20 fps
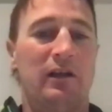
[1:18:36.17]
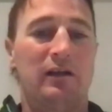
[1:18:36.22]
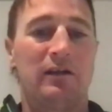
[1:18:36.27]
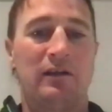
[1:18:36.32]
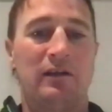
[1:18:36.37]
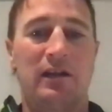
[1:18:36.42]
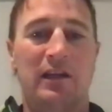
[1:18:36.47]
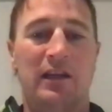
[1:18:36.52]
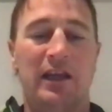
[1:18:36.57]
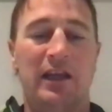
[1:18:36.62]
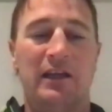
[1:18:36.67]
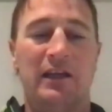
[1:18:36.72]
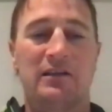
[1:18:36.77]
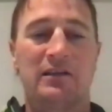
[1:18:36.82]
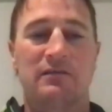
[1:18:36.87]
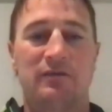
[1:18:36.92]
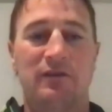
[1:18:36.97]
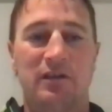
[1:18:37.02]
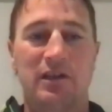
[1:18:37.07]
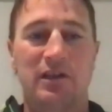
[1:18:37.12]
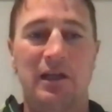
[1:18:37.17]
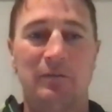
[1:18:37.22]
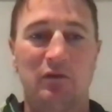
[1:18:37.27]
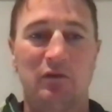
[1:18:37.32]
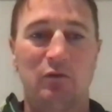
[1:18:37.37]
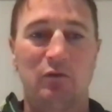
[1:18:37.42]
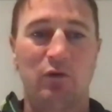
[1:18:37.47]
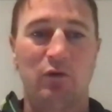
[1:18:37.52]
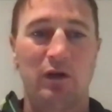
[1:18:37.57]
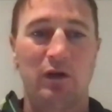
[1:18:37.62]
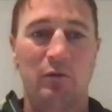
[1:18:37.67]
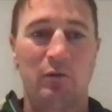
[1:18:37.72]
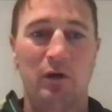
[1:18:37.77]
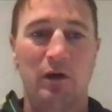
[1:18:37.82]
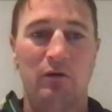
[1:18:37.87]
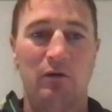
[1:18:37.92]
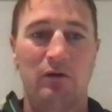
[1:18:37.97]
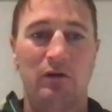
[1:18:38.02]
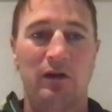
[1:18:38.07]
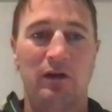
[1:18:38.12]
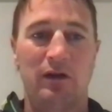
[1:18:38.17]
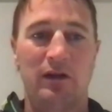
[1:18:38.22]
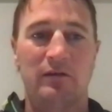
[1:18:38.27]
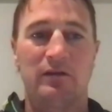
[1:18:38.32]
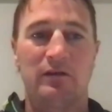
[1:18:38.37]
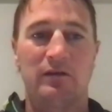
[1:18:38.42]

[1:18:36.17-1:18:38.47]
like the cows have adapted really well, and like